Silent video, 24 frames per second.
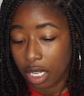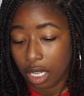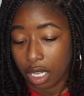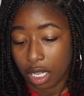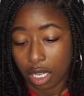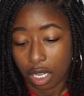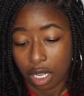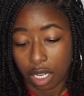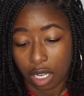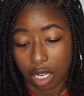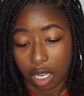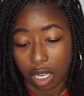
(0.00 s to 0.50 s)

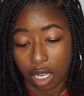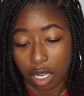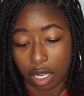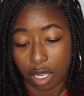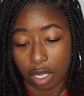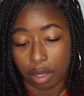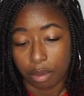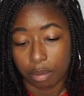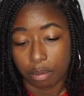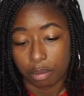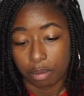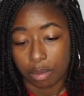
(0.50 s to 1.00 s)
I
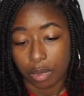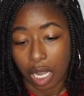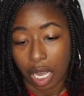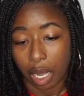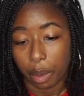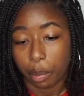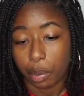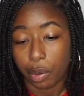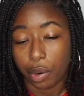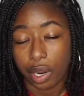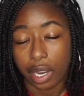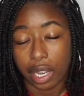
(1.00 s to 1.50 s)

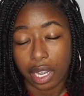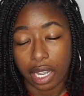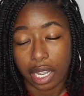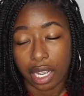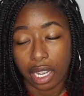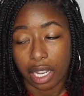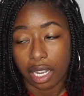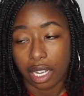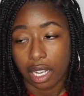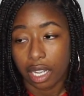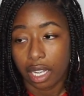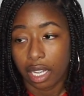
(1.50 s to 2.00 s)

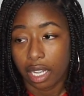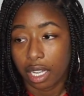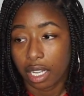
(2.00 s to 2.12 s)
pray